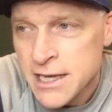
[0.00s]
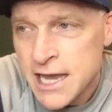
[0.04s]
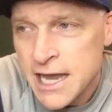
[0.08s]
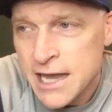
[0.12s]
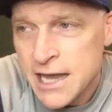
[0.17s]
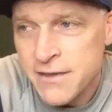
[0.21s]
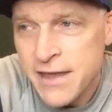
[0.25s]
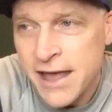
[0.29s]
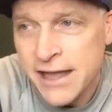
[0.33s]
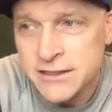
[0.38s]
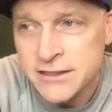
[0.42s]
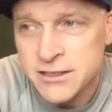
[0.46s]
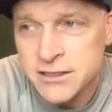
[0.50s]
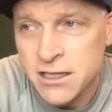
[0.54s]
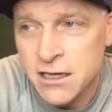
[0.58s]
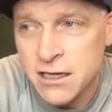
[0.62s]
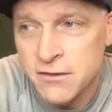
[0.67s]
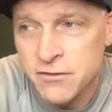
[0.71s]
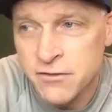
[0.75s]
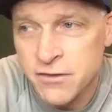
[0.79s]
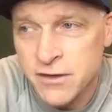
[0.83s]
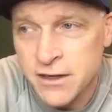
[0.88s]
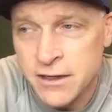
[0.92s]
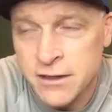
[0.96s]
and that
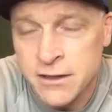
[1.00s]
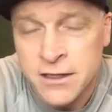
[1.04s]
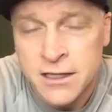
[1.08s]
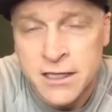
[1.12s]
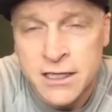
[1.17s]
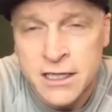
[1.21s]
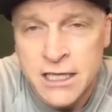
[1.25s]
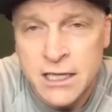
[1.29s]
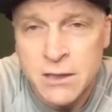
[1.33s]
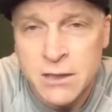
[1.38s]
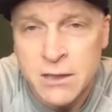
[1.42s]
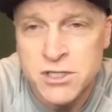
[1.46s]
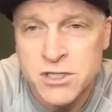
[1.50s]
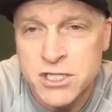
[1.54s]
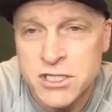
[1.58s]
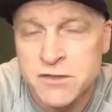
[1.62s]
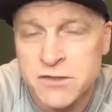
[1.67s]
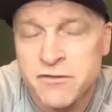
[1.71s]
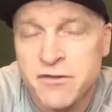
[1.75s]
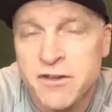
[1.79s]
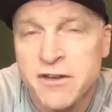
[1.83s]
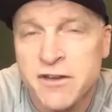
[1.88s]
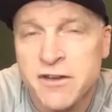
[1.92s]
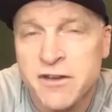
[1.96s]
stuff. And he was
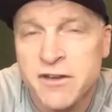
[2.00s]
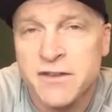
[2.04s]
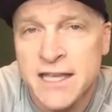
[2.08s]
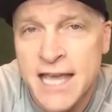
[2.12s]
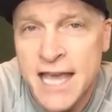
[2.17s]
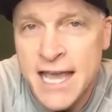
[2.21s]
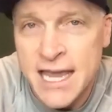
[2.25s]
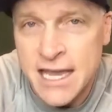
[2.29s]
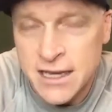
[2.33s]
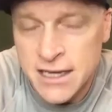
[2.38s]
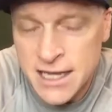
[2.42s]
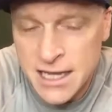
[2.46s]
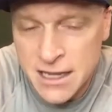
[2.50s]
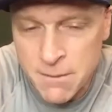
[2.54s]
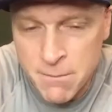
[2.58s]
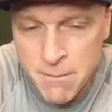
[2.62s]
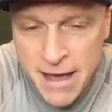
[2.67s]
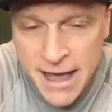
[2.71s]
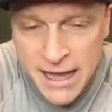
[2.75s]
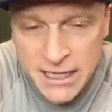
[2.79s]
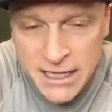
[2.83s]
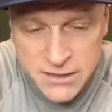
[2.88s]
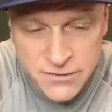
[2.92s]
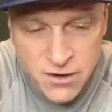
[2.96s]
just 58 and he had a
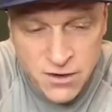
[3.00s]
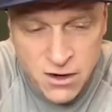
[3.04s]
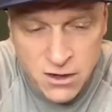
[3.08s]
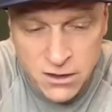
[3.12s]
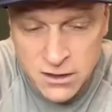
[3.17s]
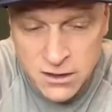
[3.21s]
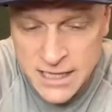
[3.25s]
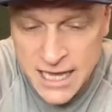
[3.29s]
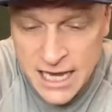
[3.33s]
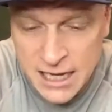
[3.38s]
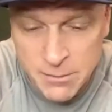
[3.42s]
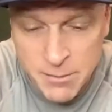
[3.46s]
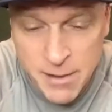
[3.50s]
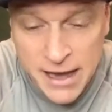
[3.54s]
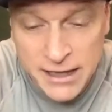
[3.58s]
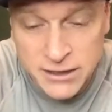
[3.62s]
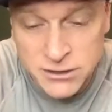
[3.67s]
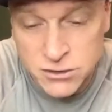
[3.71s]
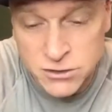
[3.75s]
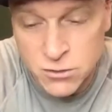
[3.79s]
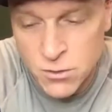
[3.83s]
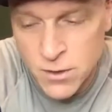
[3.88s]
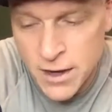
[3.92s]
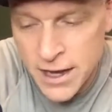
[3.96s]
massive heart attack,
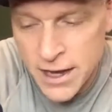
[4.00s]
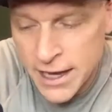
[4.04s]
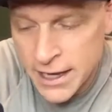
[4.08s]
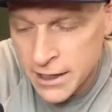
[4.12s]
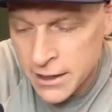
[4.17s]
passed away.